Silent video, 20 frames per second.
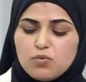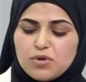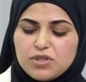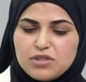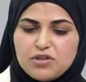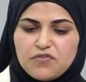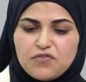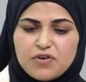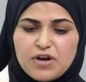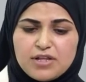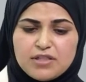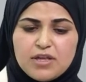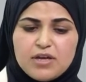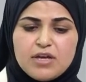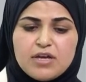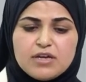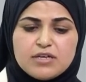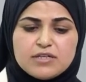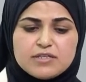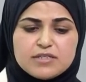with different
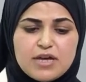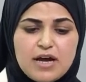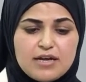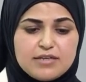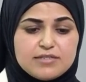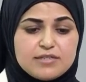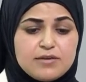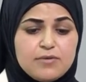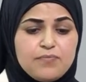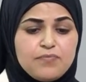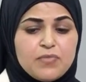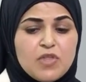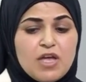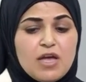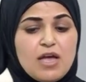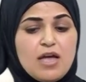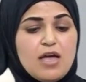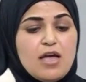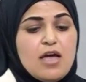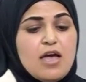size.
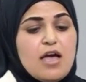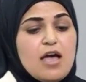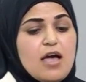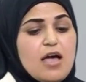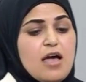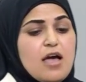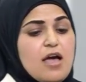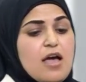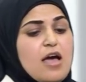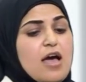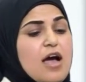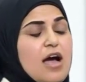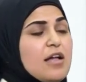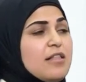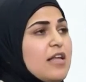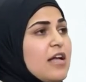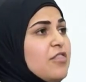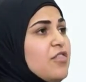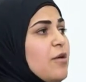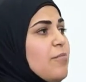And
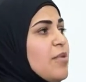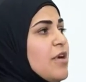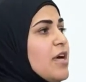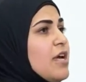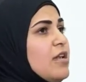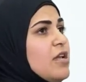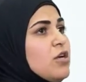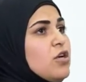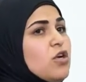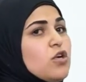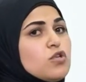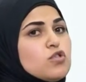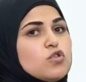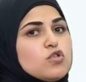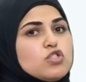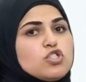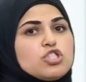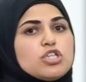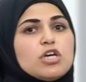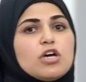at the beginning, to
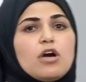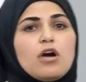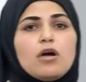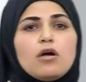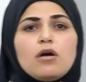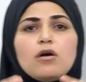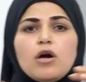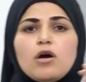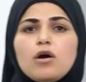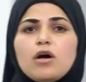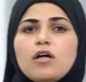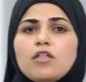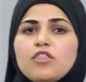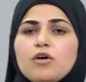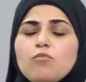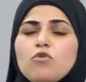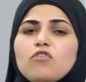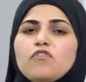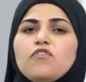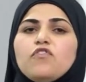check the
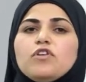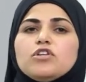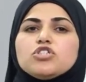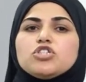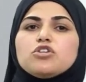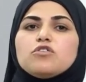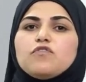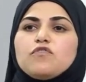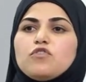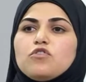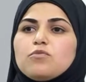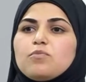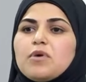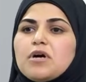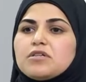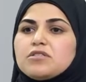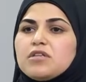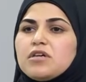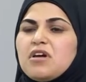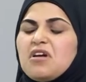morphology of your
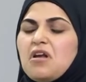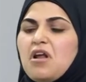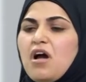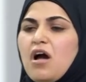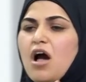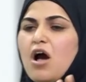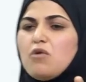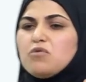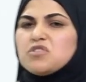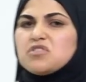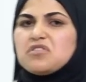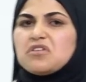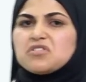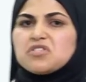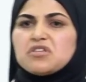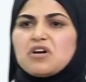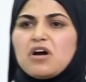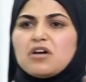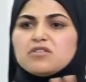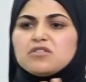particle, how is the
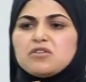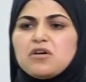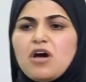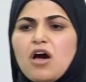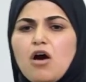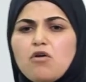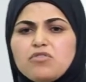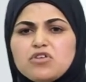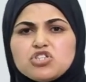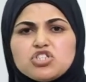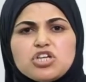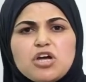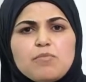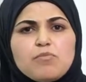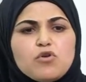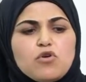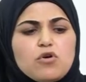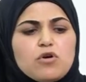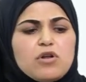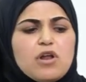size, how the shape
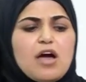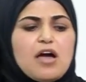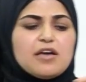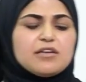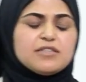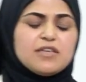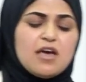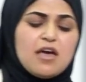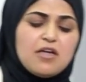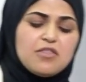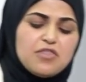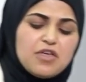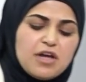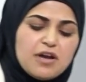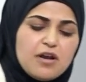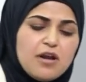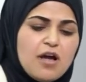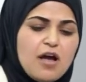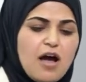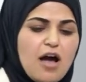look like.
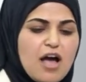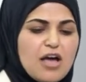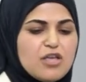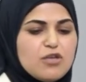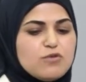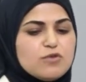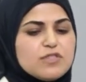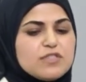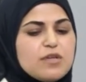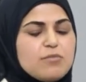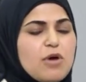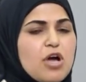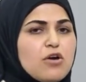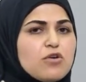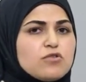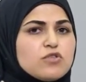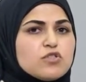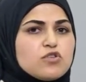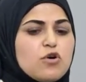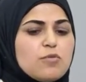Then I use the
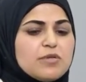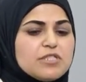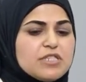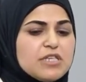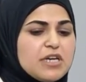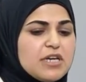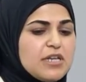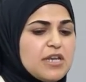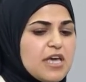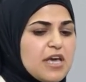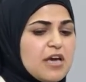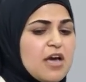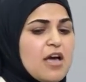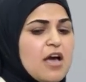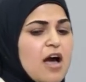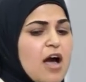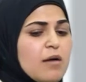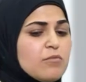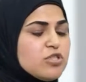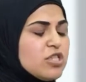microscopy technique.
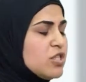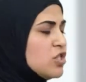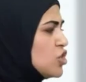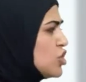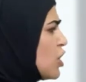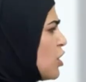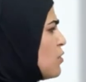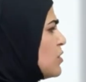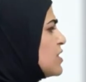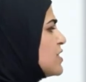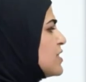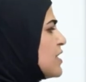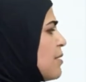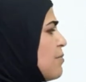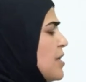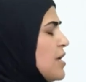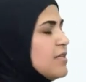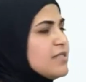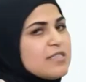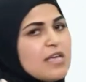I'm just showing
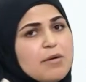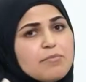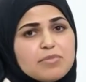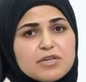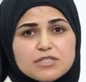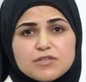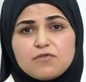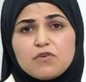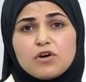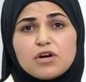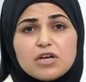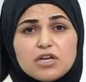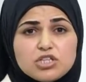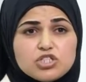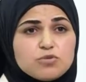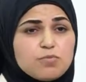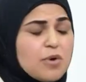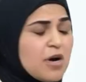some examples for each